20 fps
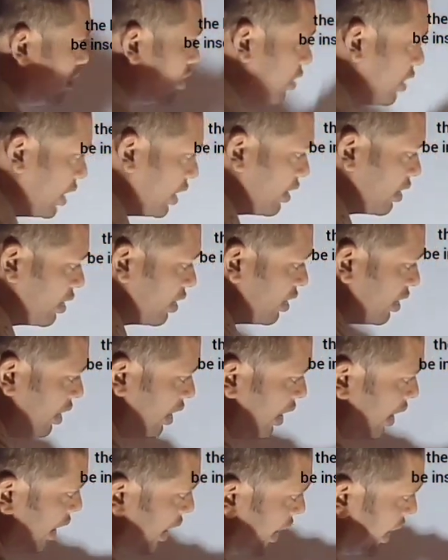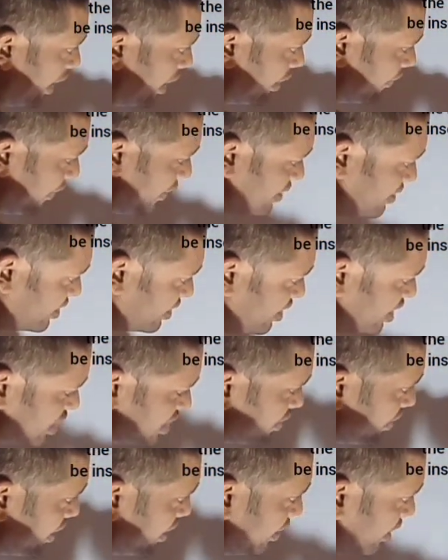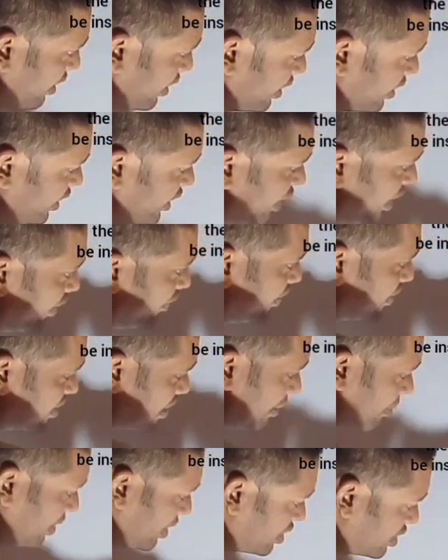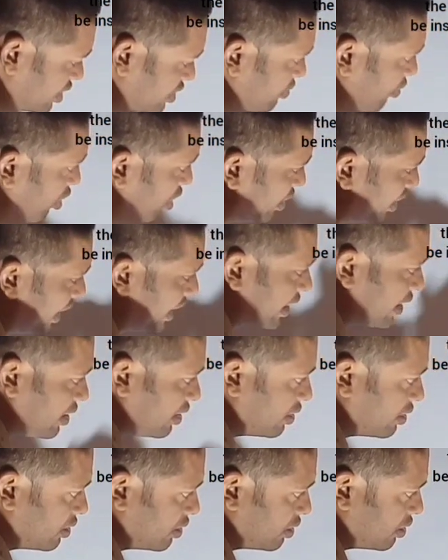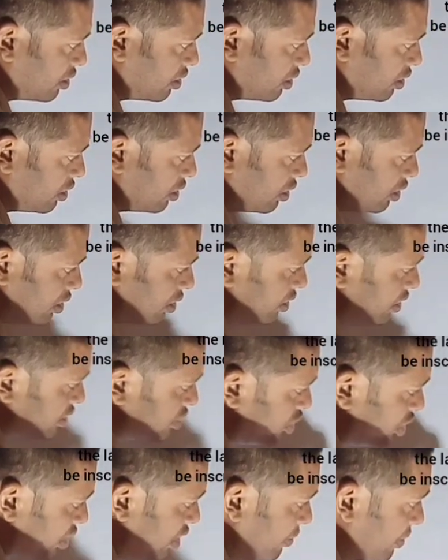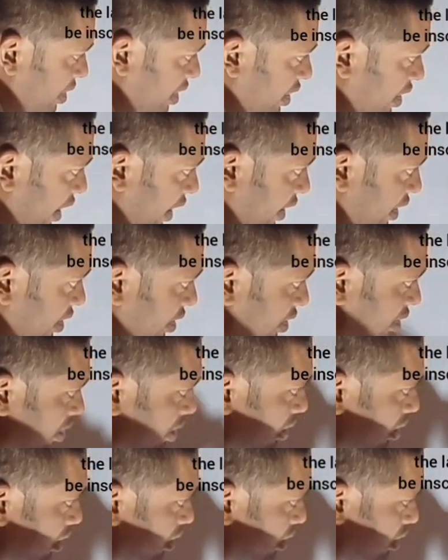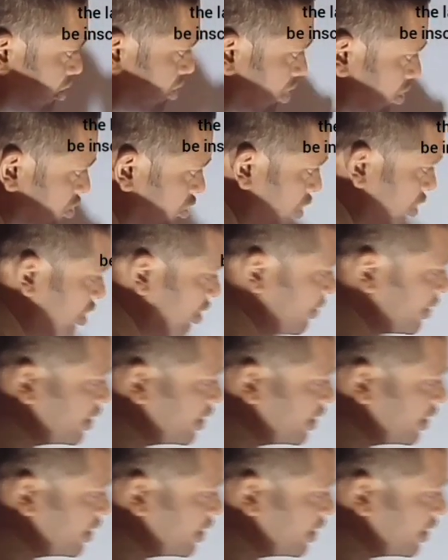Okay, and if I will see this one, EF is coming in this small triangle. This is not coming in triangle. This is also not coming